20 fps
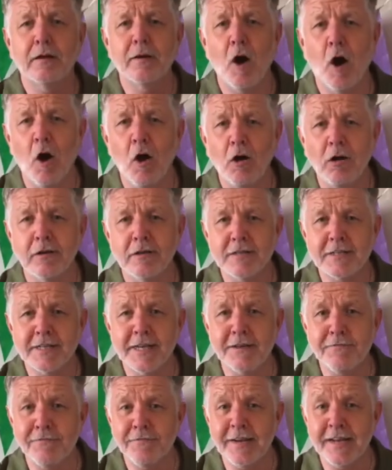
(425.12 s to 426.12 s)
Call us
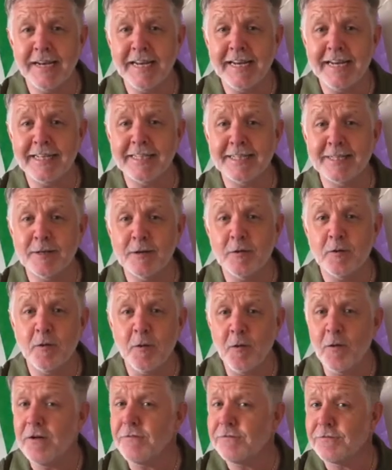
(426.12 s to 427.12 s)
if you need
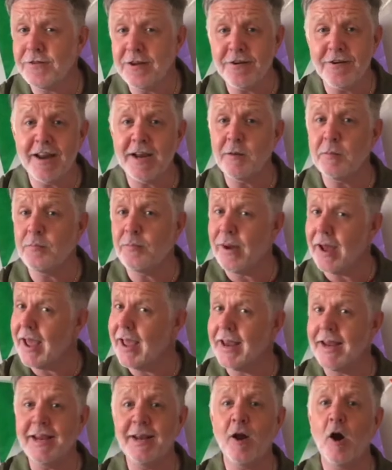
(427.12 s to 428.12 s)
to, if you're in
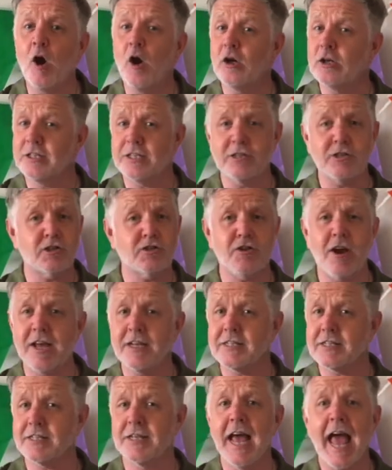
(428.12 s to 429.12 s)
pain or
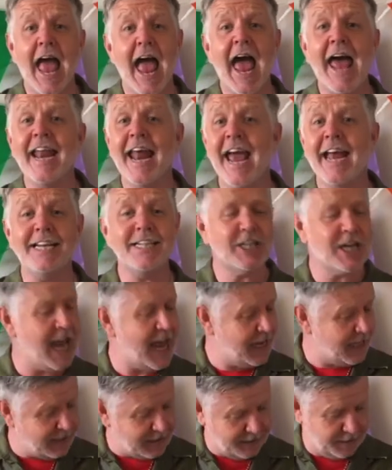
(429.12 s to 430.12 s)
distress.
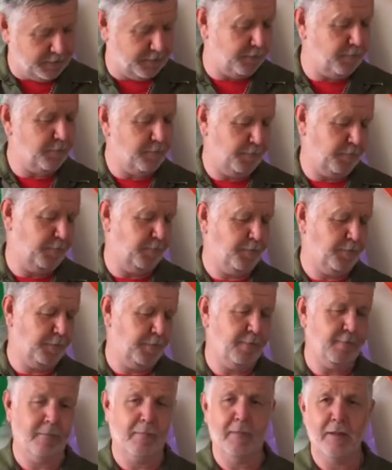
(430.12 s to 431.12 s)
NHS,
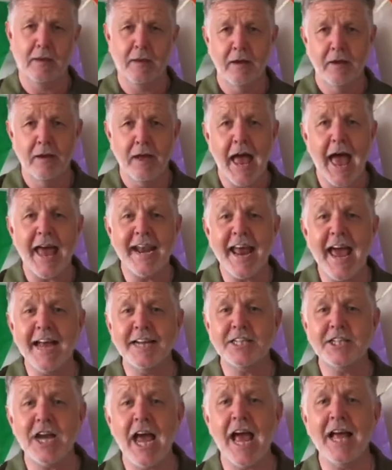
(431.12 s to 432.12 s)

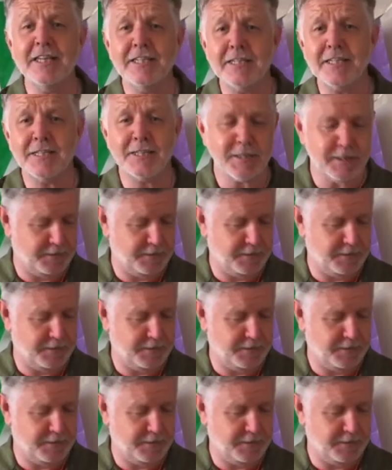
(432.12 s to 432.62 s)
NHS.